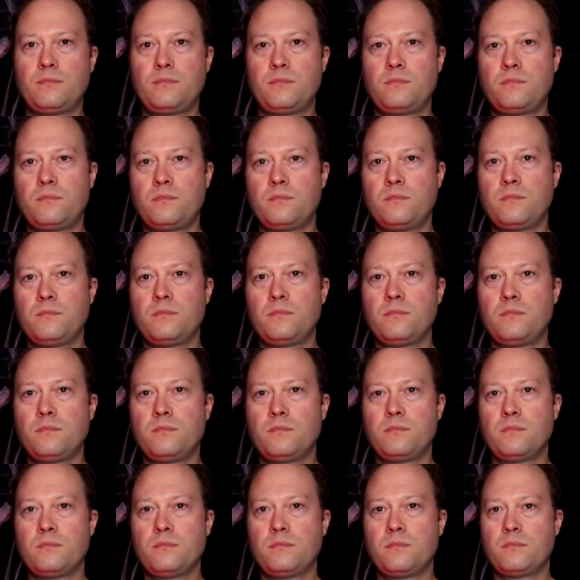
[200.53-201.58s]

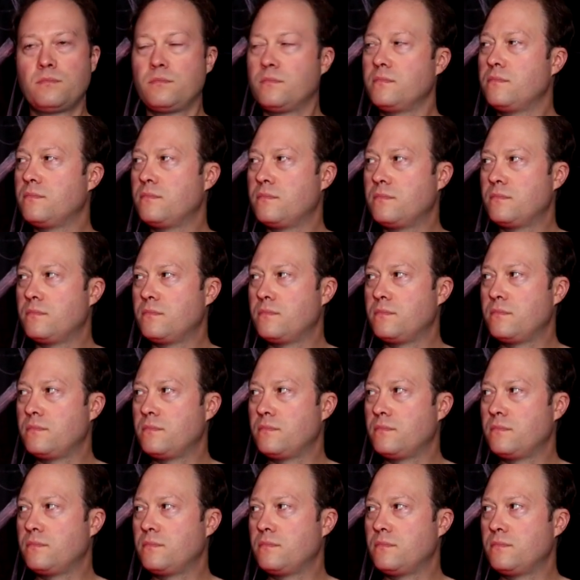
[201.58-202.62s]

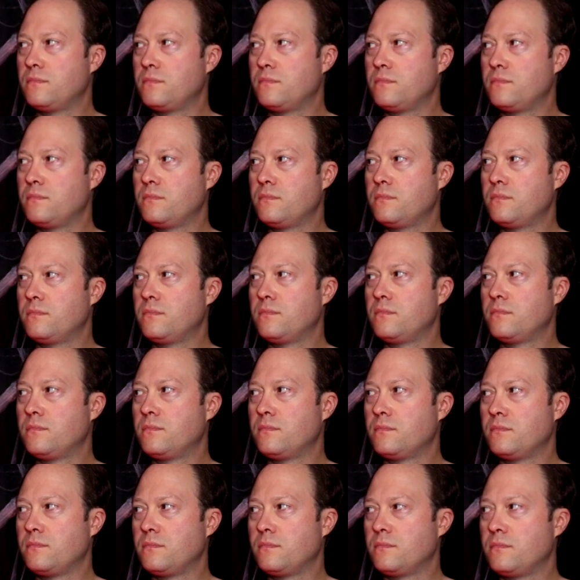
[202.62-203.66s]

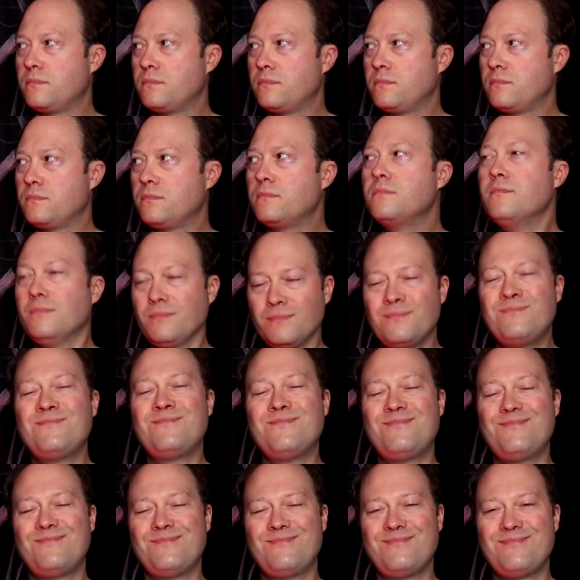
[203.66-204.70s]

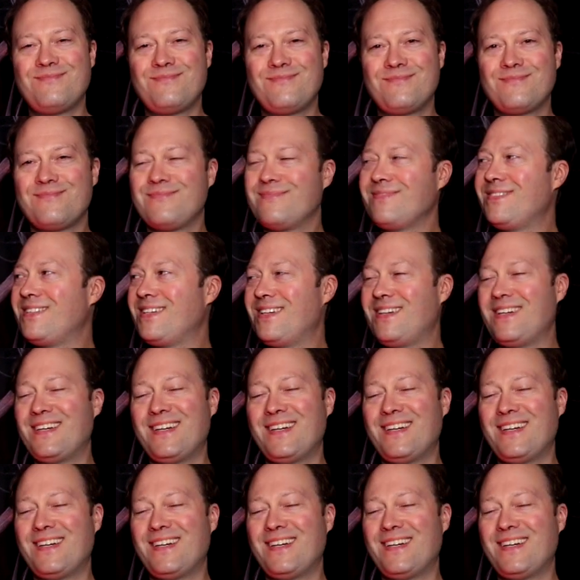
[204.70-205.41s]
The person shown says nothing.